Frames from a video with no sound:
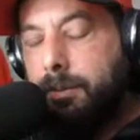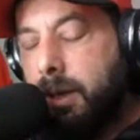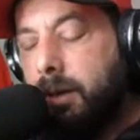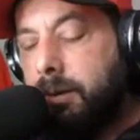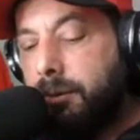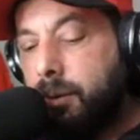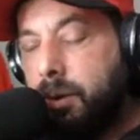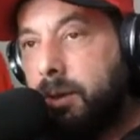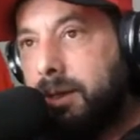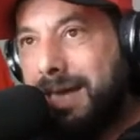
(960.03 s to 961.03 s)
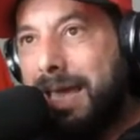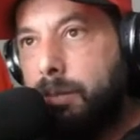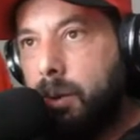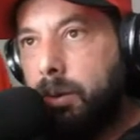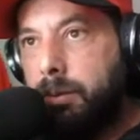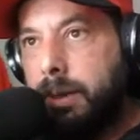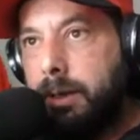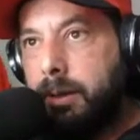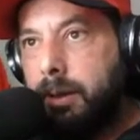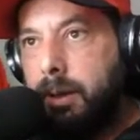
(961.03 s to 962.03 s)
money on the food on the table, right?